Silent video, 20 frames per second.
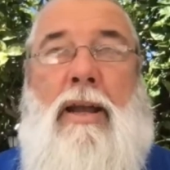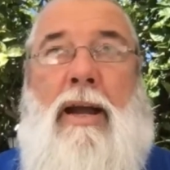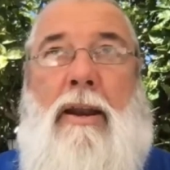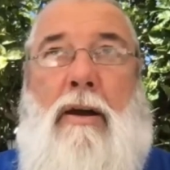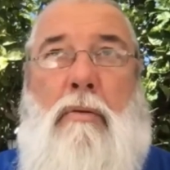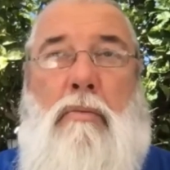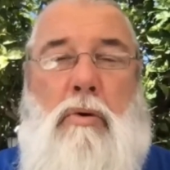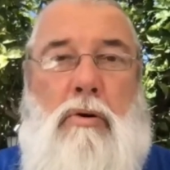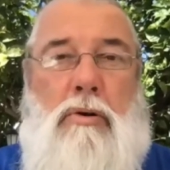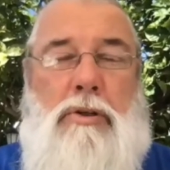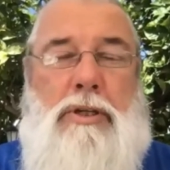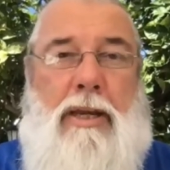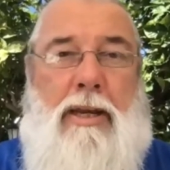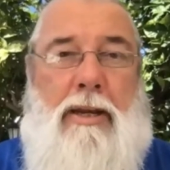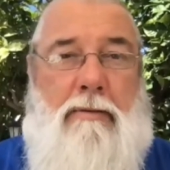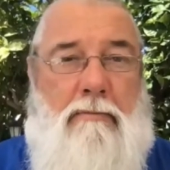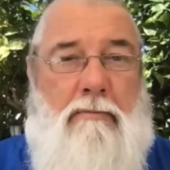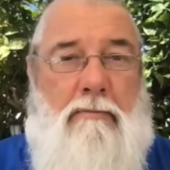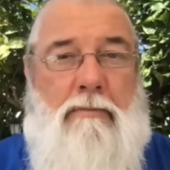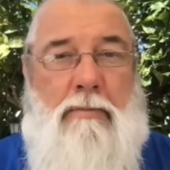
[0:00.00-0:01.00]
And I walked
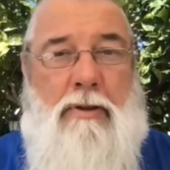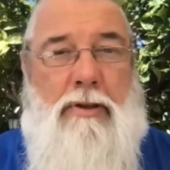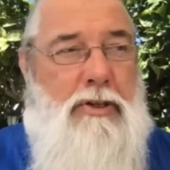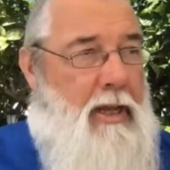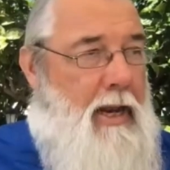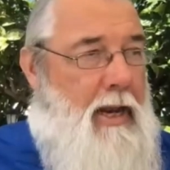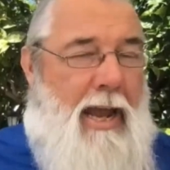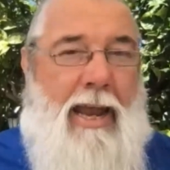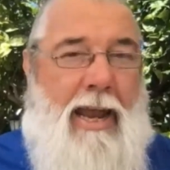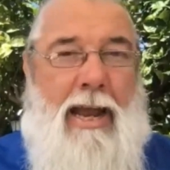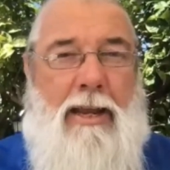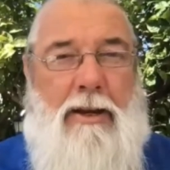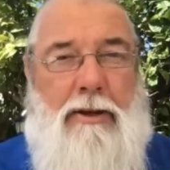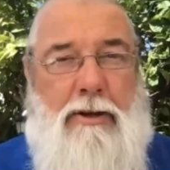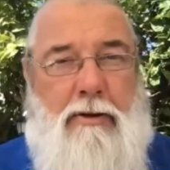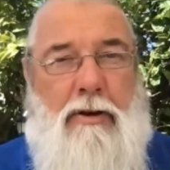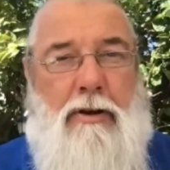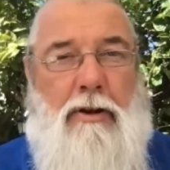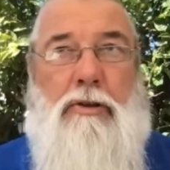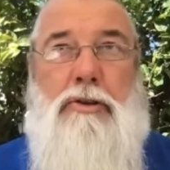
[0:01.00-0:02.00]
in. I said, hey, how you
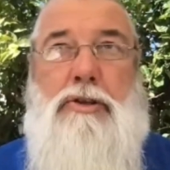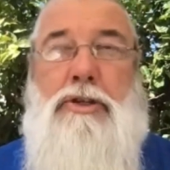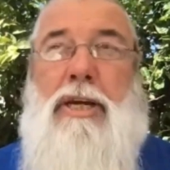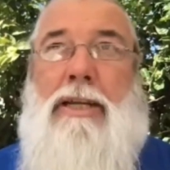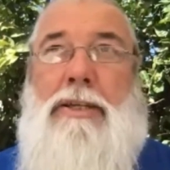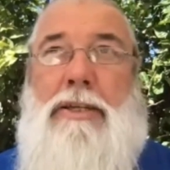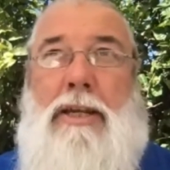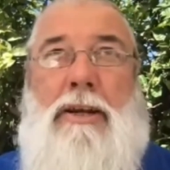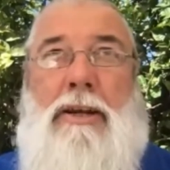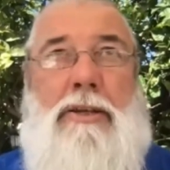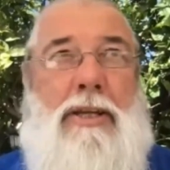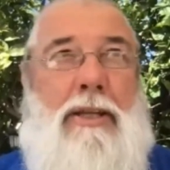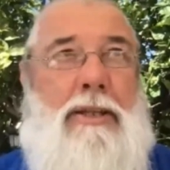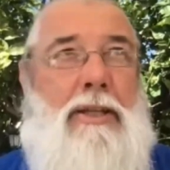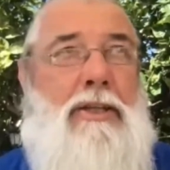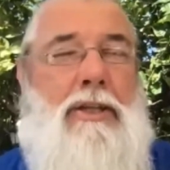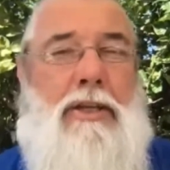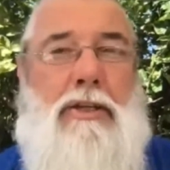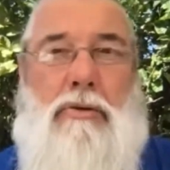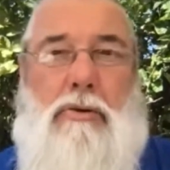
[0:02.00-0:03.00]
doing? Got chatting. I said,
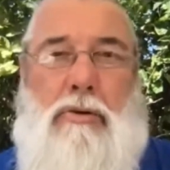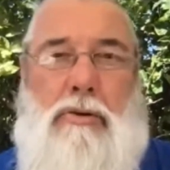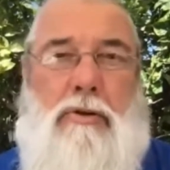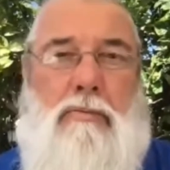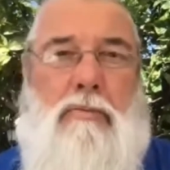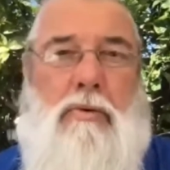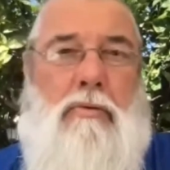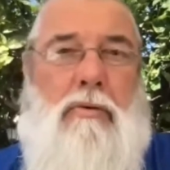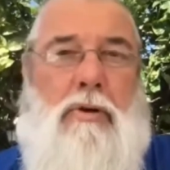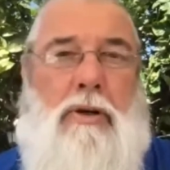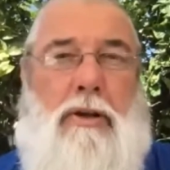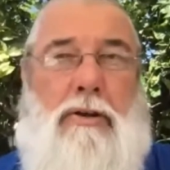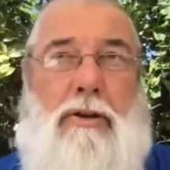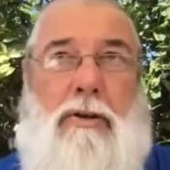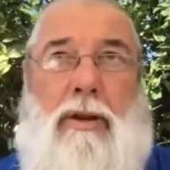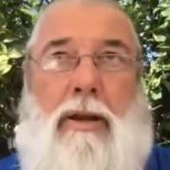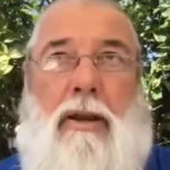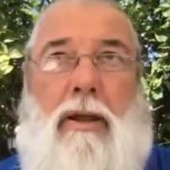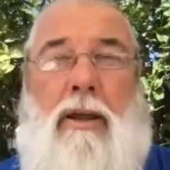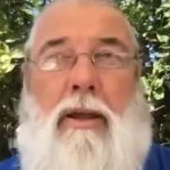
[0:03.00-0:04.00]
this is awesome. What are you
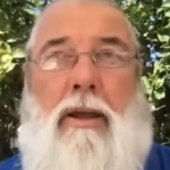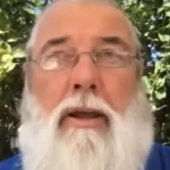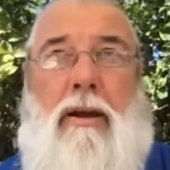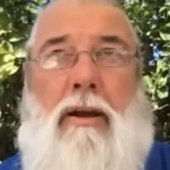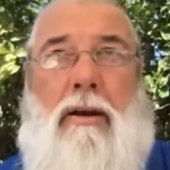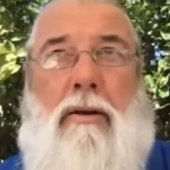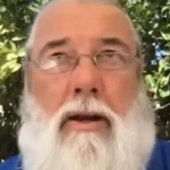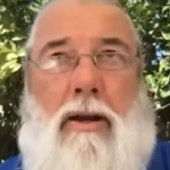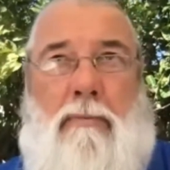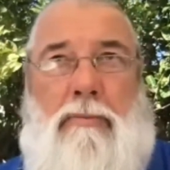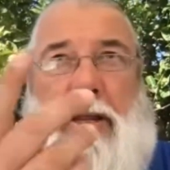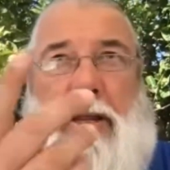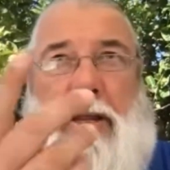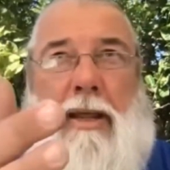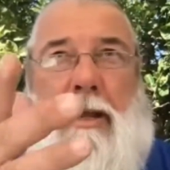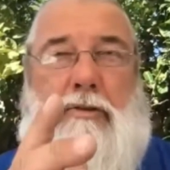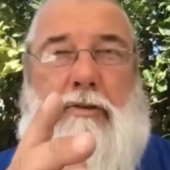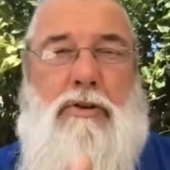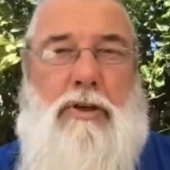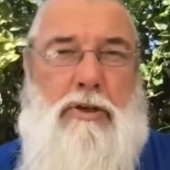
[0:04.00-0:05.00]
doing? Oh, I'm the
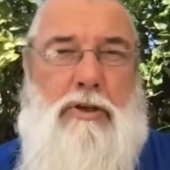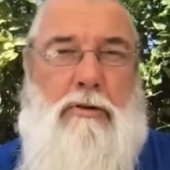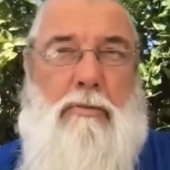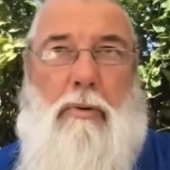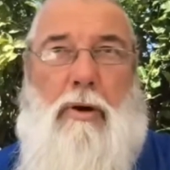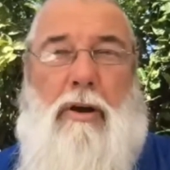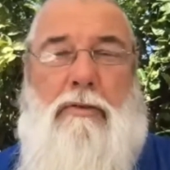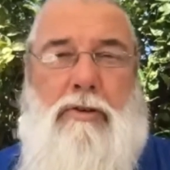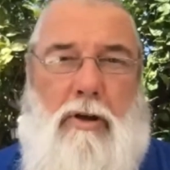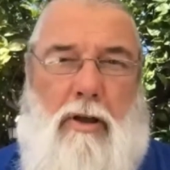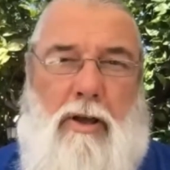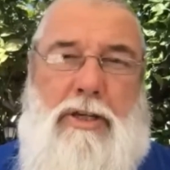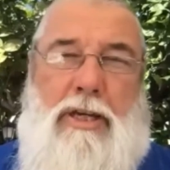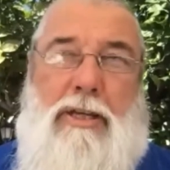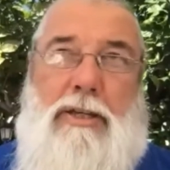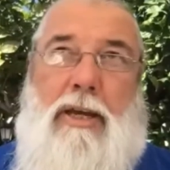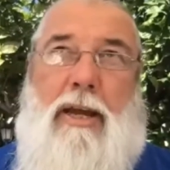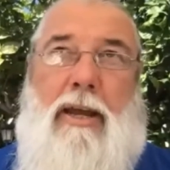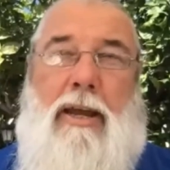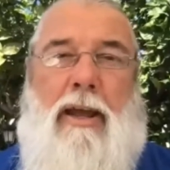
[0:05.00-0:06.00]
electrician. My wife's got. I
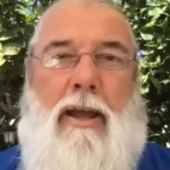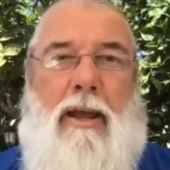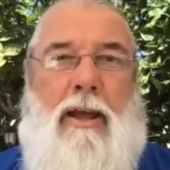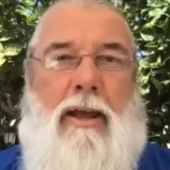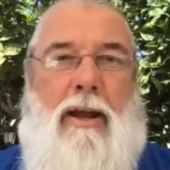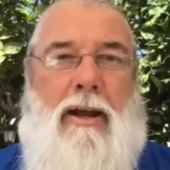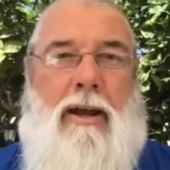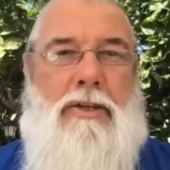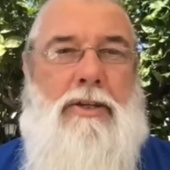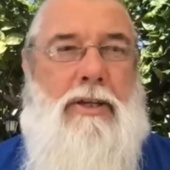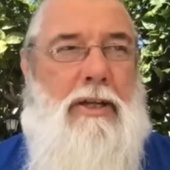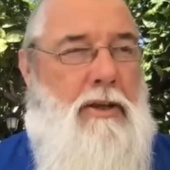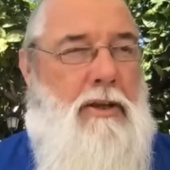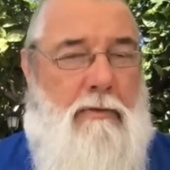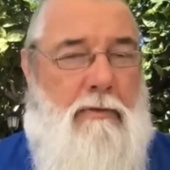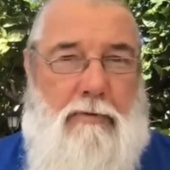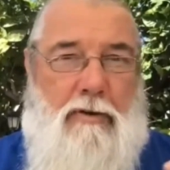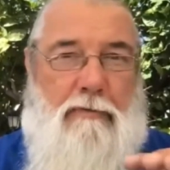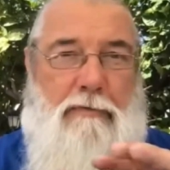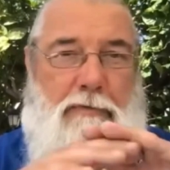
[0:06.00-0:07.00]
said, yeah, yeah. I said,
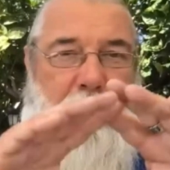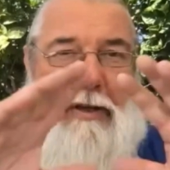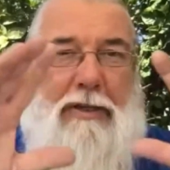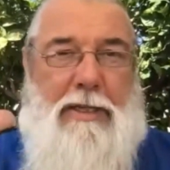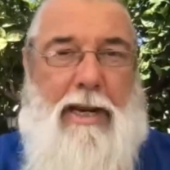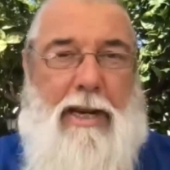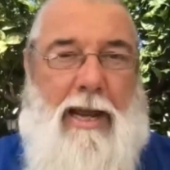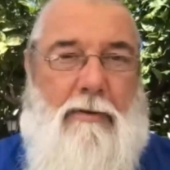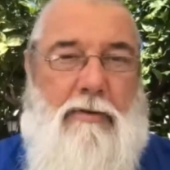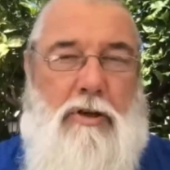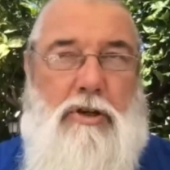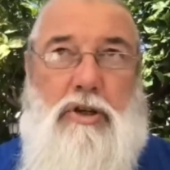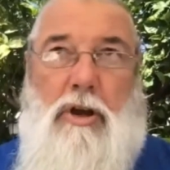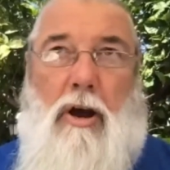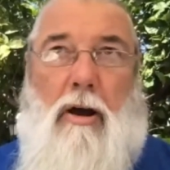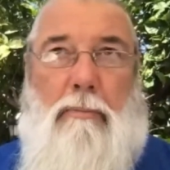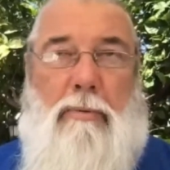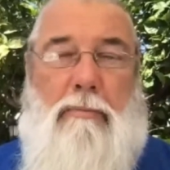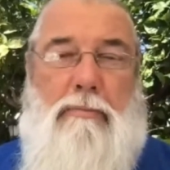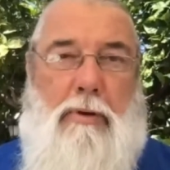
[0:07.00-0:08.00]
you've fitted out the
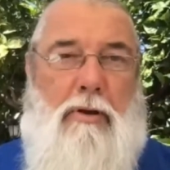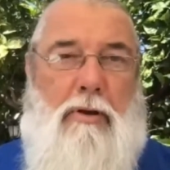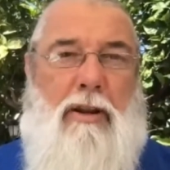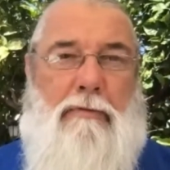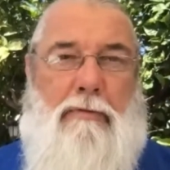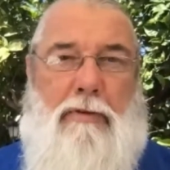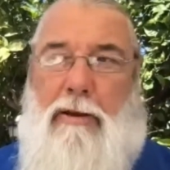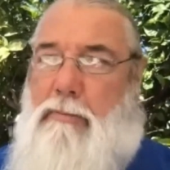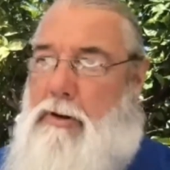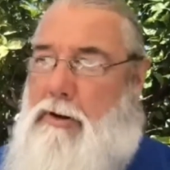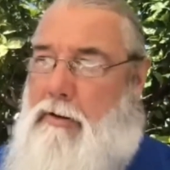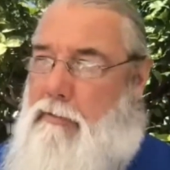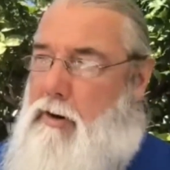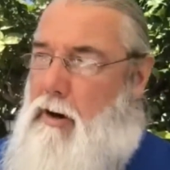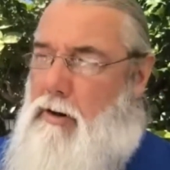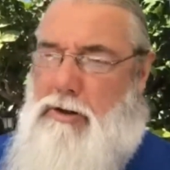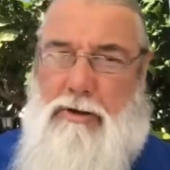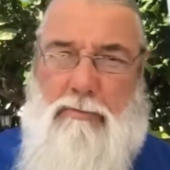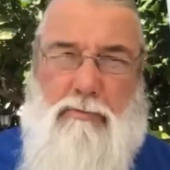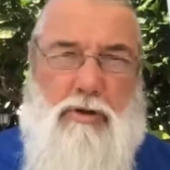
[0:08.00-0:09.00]
shop beautifully, but you've
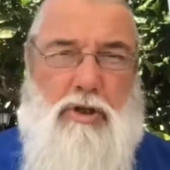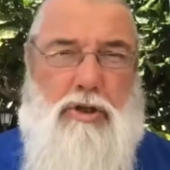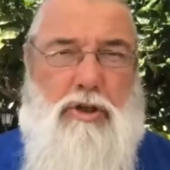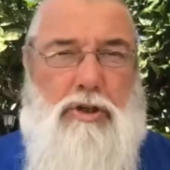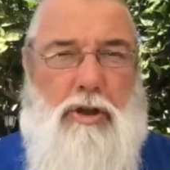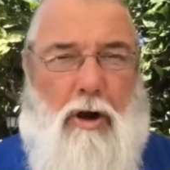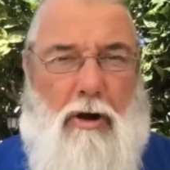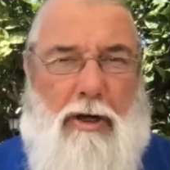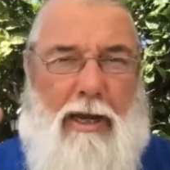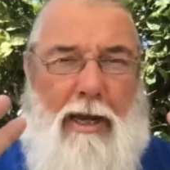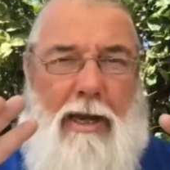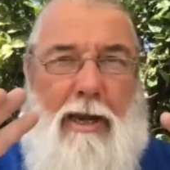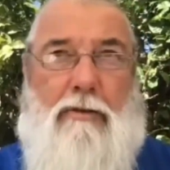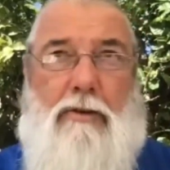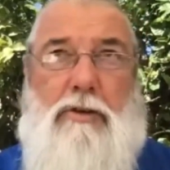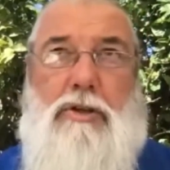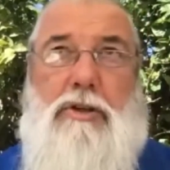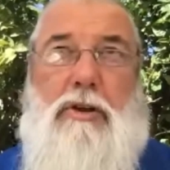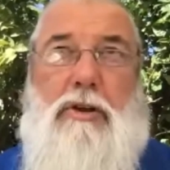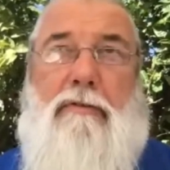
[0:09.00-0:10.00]
got some stock here
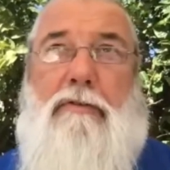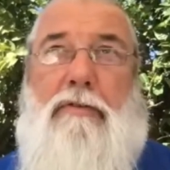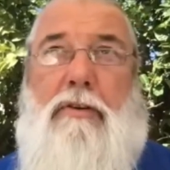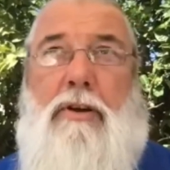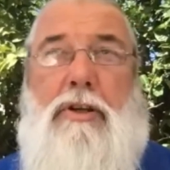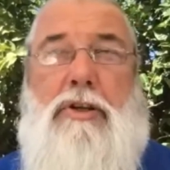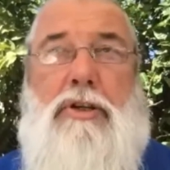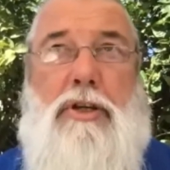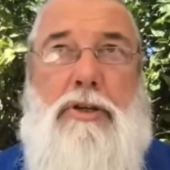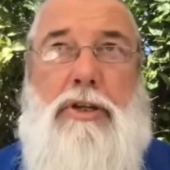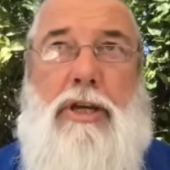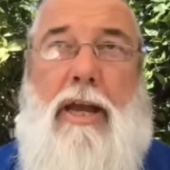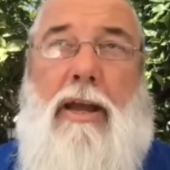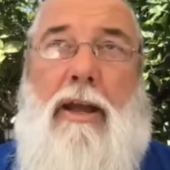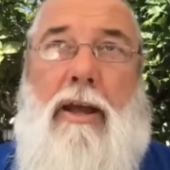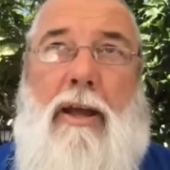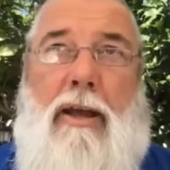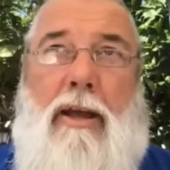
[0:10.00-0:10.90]
of soft furnishings. Yeah.